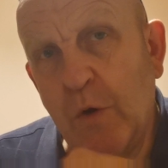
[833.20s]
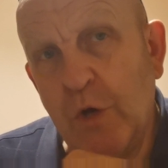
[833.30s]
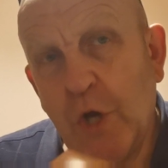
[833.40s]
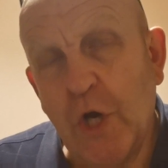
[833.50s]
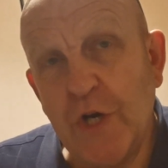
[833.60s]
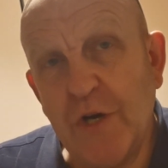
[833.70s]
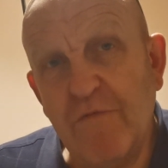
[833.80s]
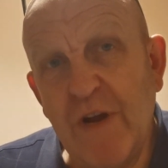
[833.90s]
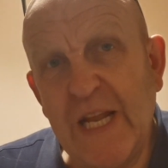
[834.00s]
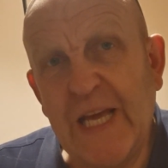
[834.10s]
You couldn't
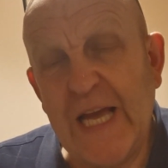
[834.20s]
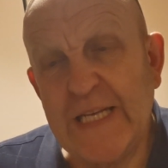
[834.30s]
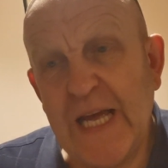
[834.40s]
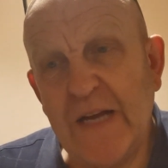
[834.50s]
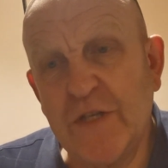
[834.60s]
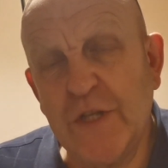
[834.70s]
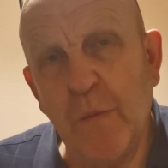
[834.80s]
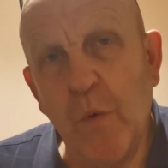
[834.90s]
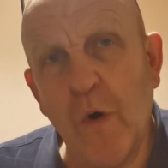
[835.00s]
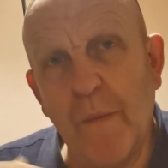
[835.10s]
really get down to the
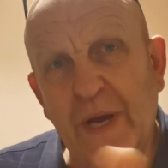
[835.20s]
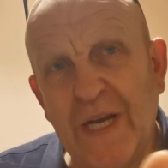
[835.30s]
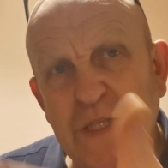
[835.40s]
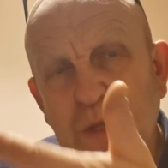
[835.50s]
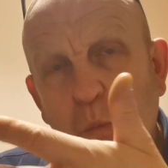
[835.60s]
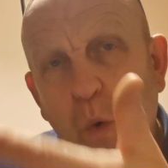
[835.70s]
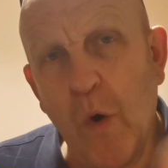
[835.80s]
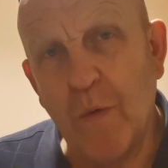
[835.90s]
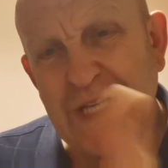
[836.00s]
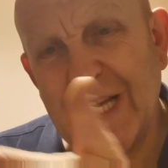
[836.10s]
water because the
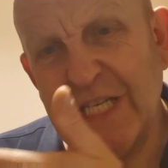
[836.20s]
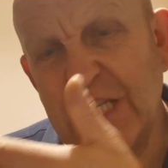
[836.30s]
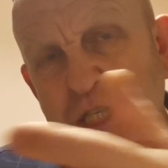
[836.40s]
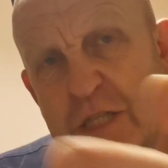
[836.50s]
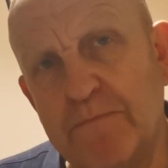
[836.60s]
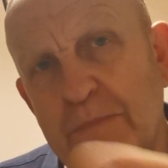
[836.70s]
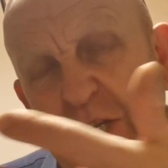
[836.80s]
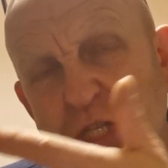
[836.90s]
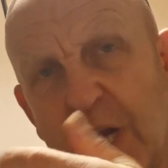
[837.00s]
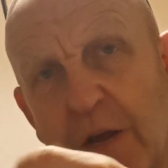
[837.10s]
water was actually smashing